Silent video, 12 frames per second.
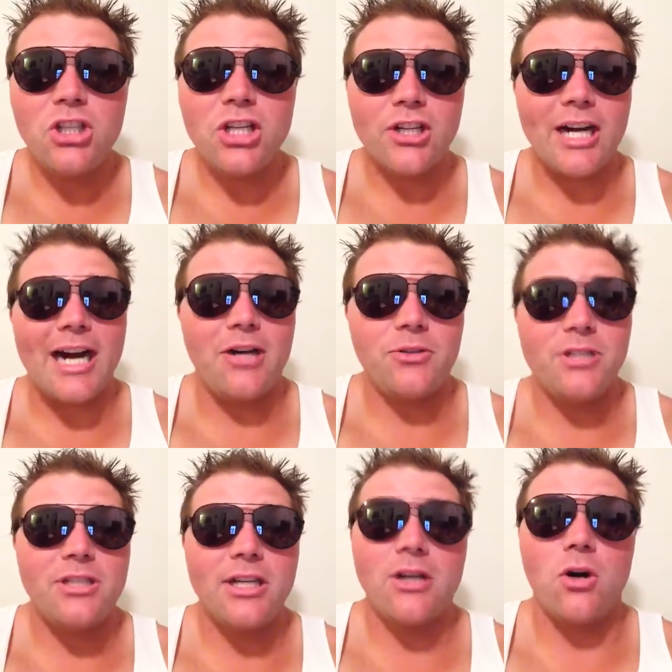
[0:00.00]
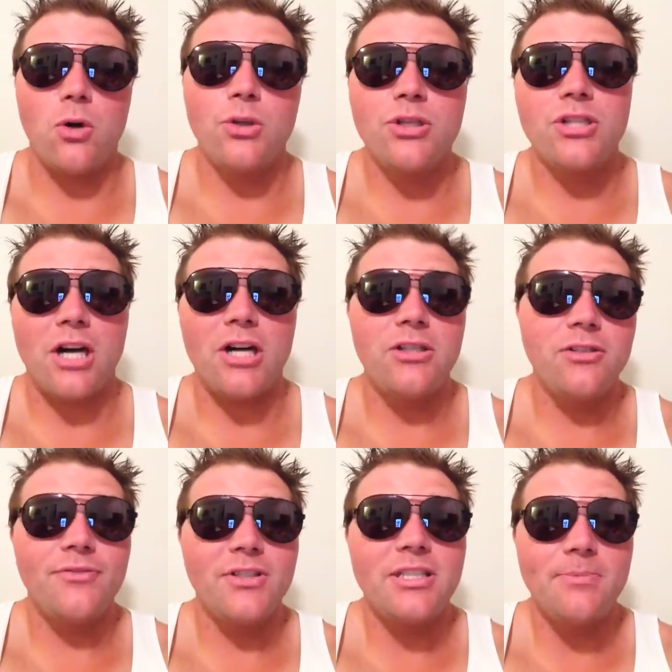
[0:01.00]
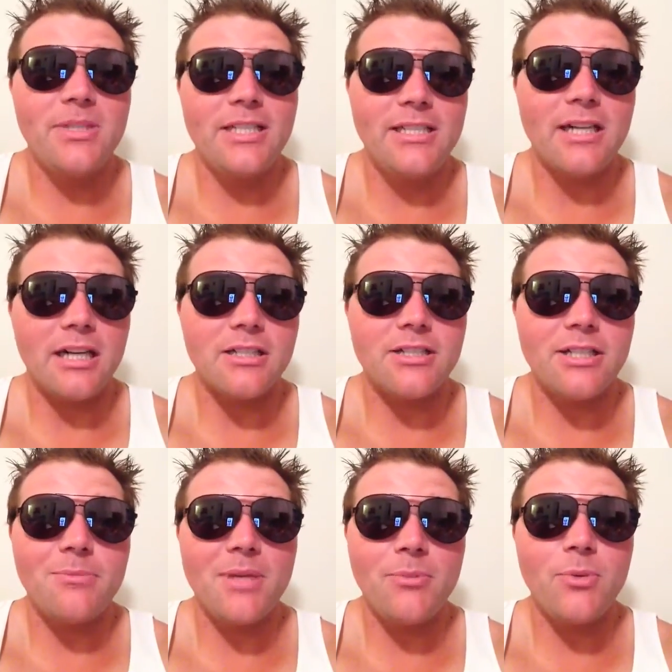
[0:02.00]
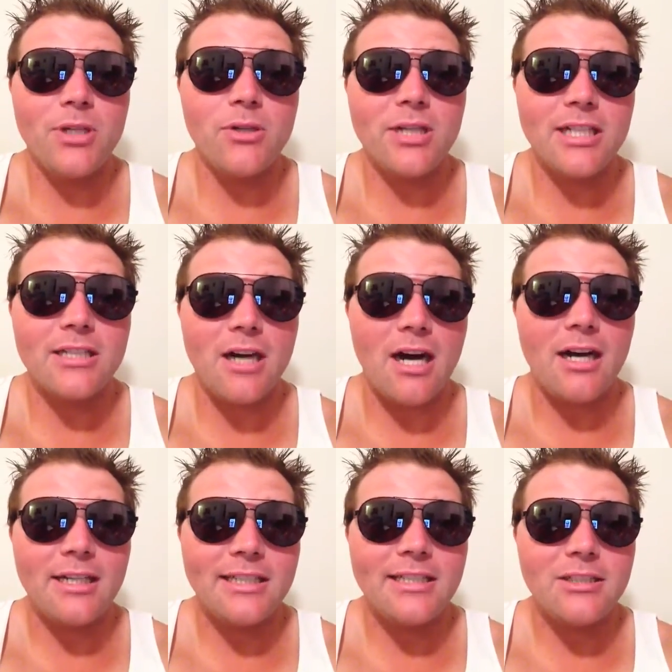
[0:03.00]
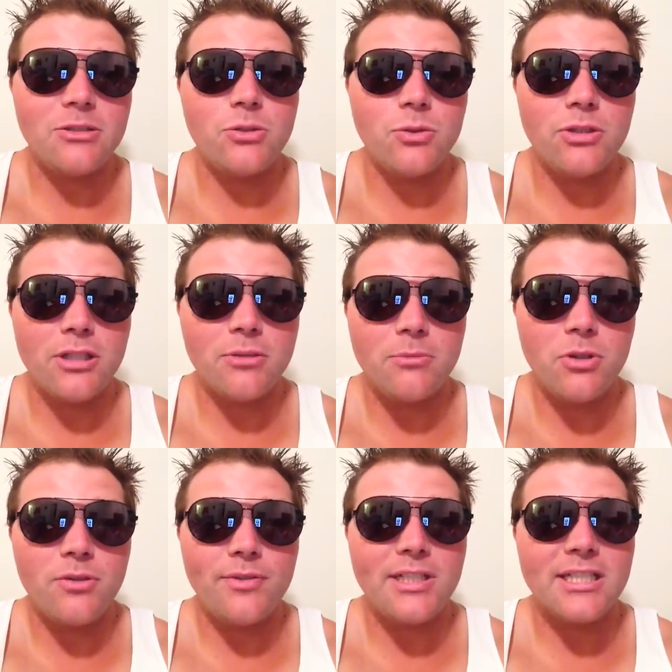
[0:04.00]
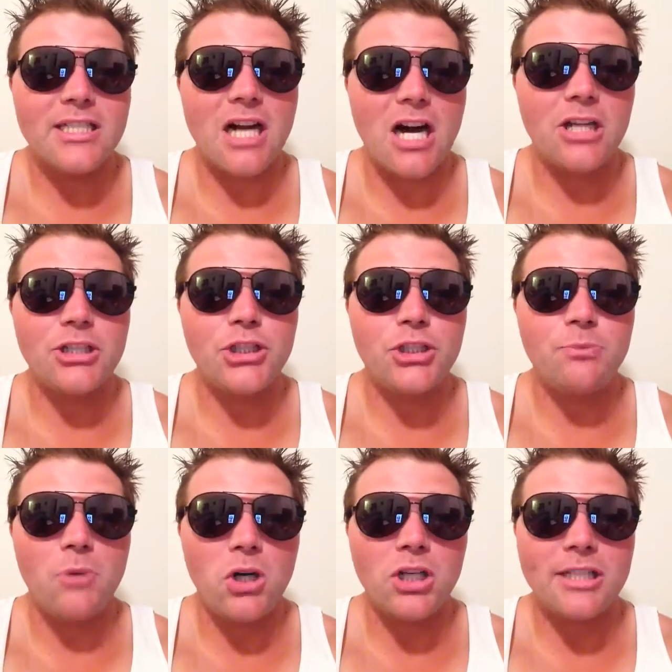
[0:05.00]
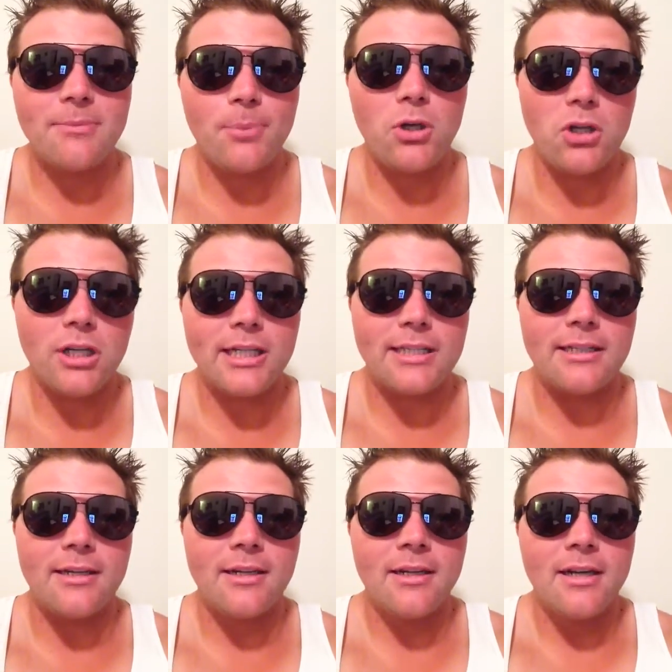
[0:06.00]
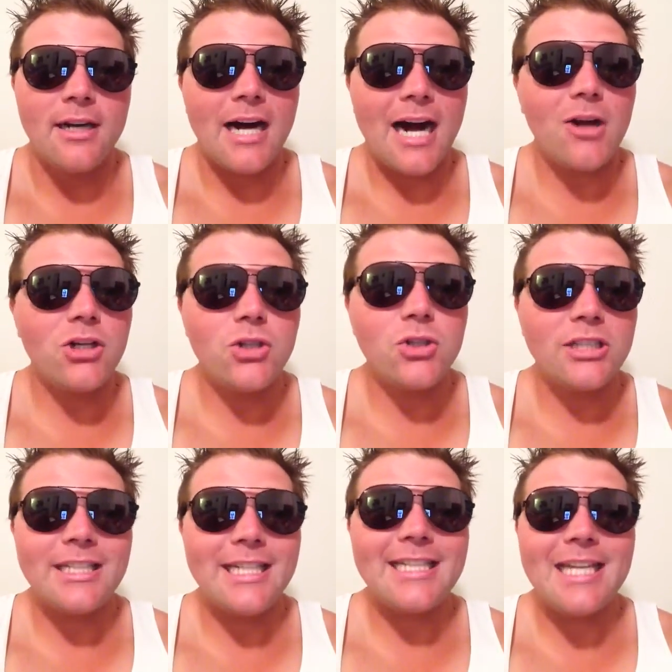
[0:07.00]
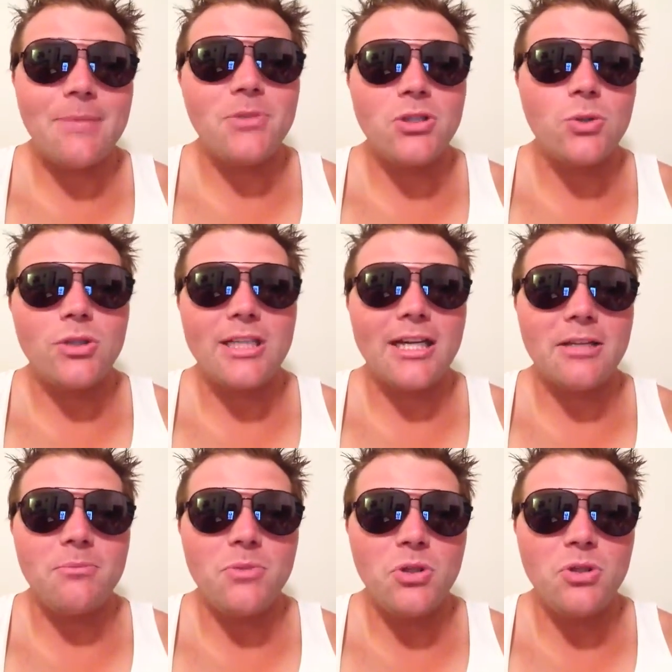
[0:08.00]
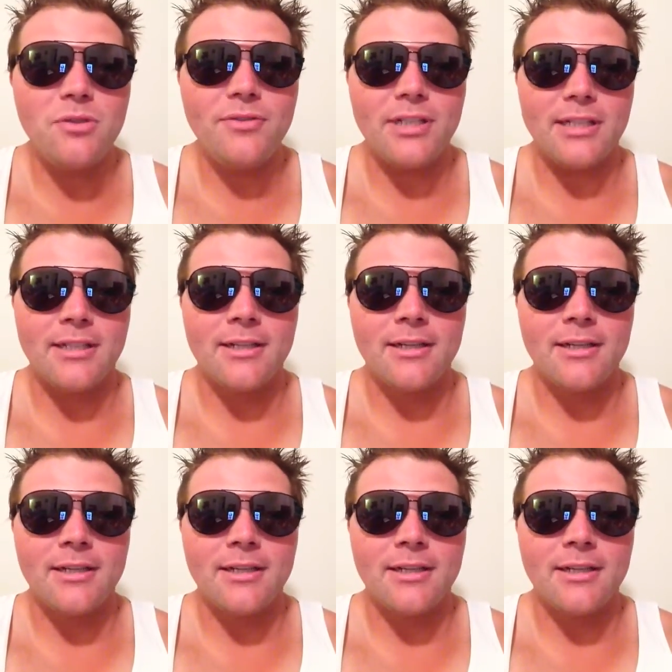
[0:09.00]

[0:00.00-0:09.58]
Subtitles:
look around and like, oh, there's $150 million here. Maybe we go get Arnie to do another movie. It's Arnie Shmorgenborgen. How are you going to get him to do another movie?